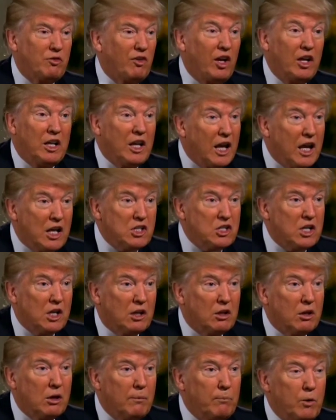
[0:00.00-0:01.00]
is
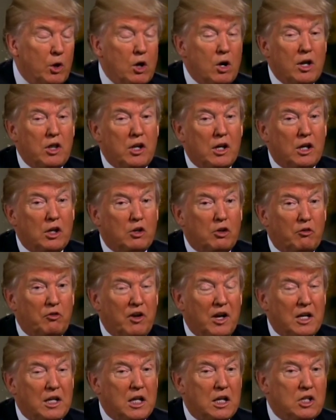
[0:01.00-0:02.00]
fantastic, though. No, I think it's a
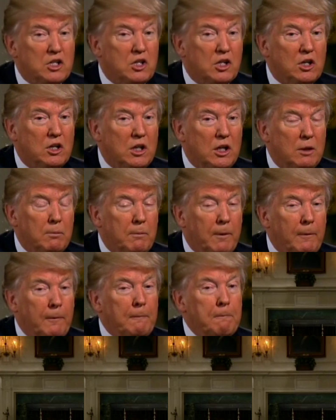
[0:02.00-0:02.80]
fantastic team.